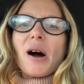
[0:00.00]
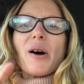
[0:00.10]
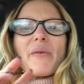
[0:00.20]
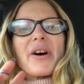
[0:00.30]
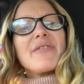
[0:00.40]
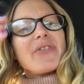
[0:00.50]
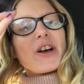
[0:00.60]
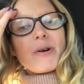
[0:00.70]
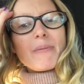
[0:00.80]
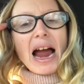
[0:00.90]
Uh, one
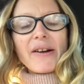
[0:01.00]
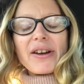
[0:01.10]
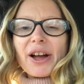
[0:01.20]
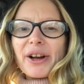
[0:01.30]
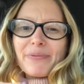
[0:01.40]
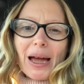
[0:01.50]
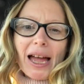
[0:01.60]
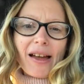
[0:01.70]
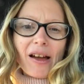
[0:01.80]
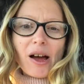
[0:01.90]
of them, Harriet, I've
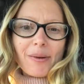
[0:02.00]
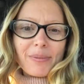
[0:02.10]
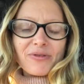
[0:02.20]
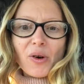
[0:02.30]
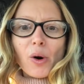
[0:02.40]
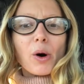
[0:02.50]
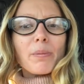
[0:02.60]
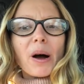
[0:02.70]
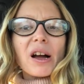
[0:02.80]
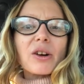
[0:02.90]
met uh,
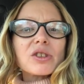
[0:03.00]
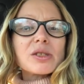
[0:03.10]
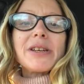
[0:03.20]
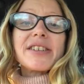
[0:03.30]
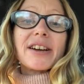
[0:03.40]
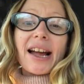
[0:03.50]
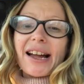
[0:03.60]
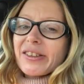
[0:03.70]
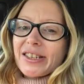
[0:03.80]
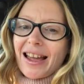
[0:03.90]
before, but I got to meet
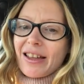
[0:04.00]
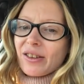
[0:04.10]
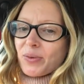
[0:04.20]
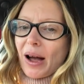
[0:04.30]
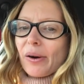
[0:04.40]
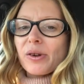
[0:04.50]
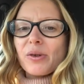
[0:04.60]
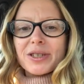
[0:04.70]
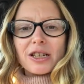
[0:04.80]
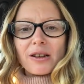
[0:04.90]
Diane today as well,
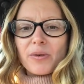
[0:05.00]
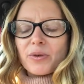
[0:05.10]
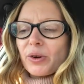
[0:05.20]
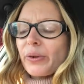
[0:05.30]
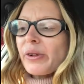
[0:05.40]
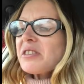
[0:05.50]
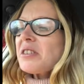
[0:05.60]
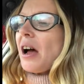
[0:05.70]
who is a local.